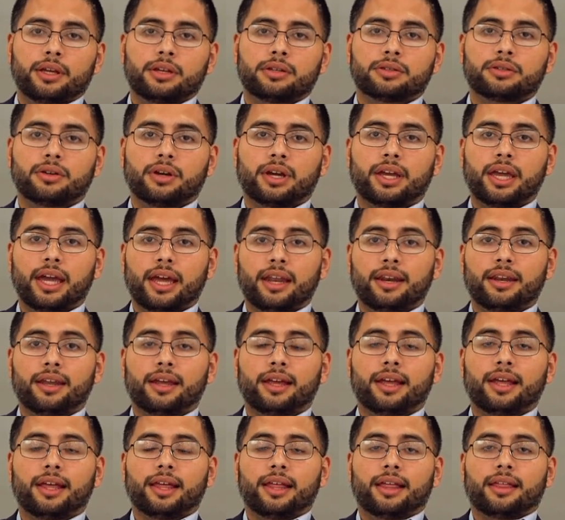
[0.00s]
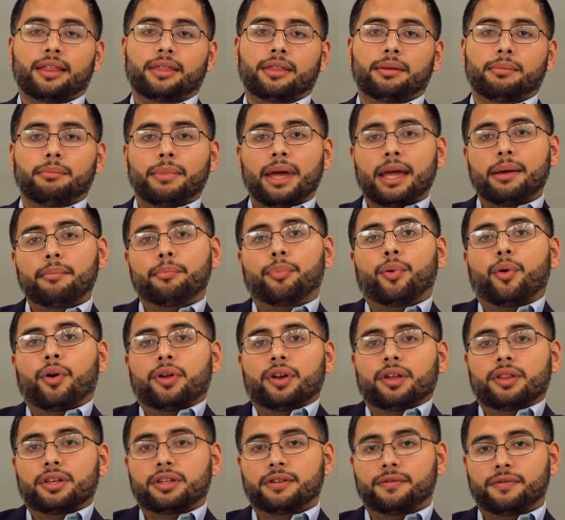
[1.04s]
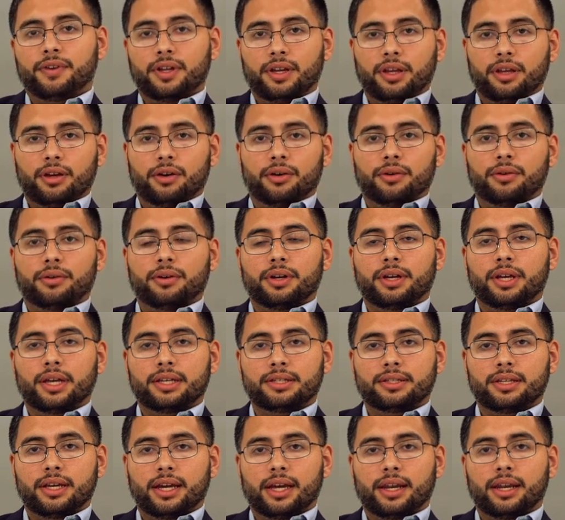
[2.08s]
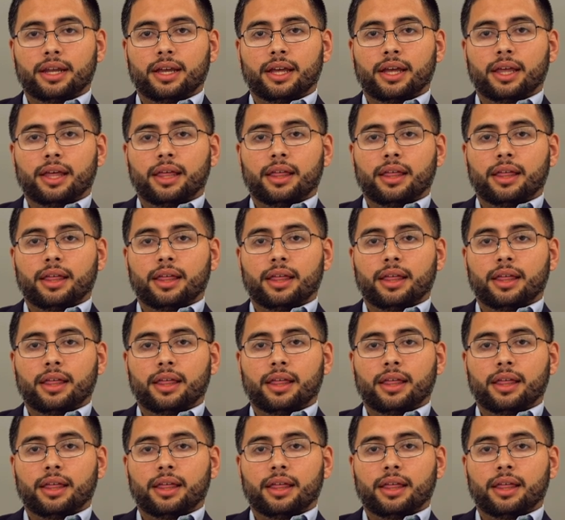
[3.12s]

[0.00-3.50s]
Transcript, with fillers: So again, the main point of this video is that